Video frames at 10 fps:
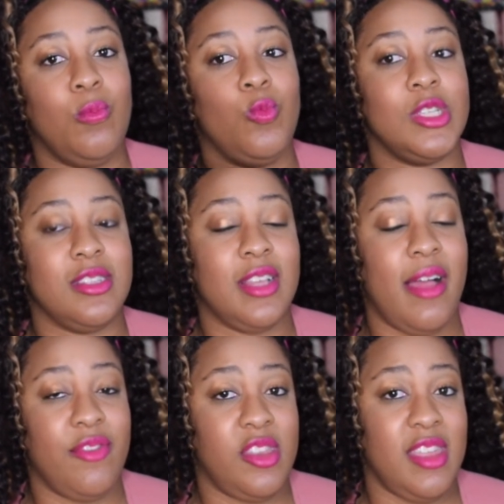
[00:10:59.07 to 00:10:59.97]
was
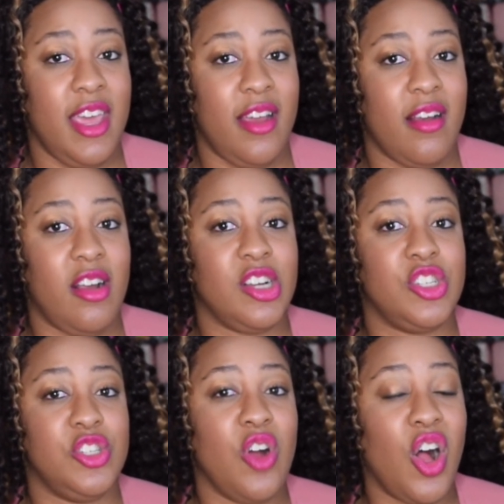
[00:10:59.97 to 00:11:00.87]
left there
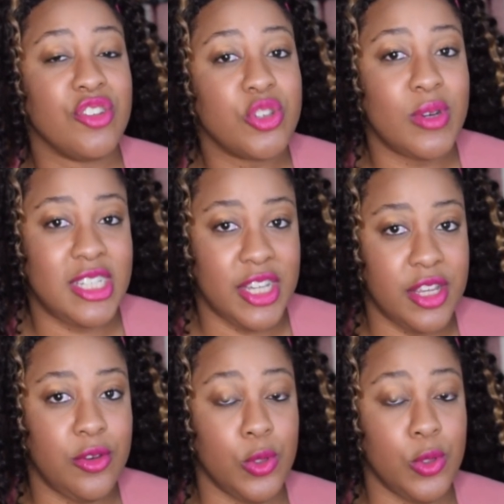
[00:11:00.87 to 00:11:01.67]
to also attend